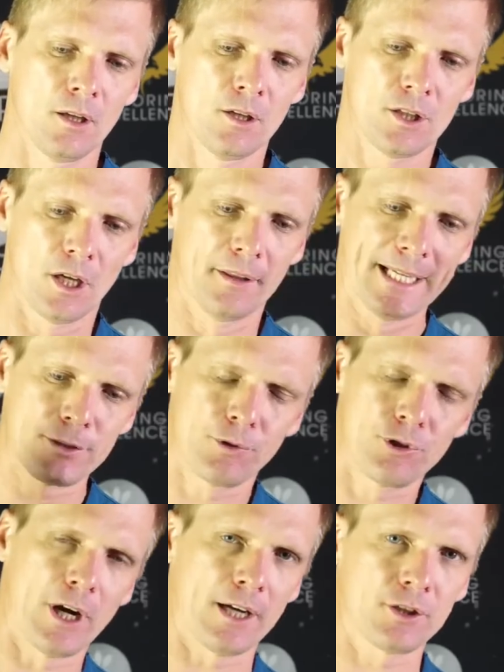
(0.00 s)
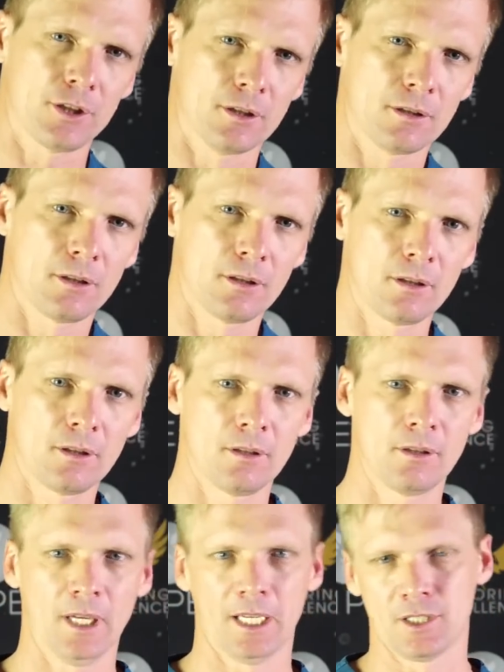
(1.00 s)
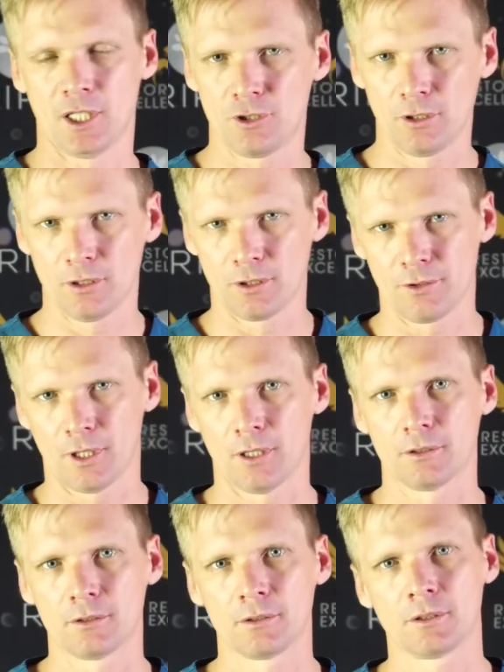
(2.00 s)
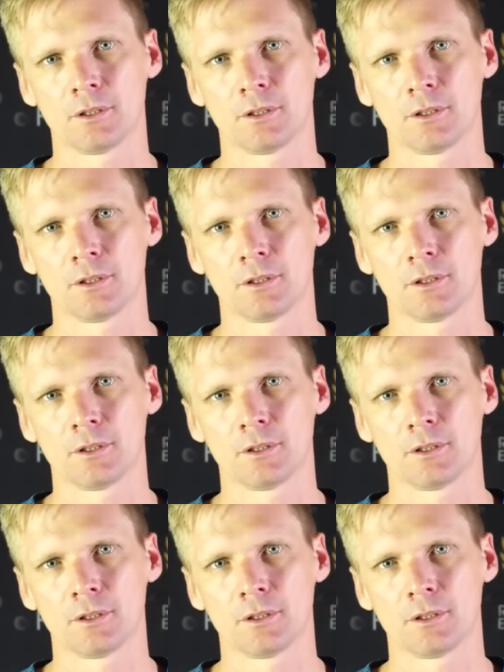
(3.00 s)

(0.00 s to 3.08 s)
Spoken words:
So that's retraction and tissue control,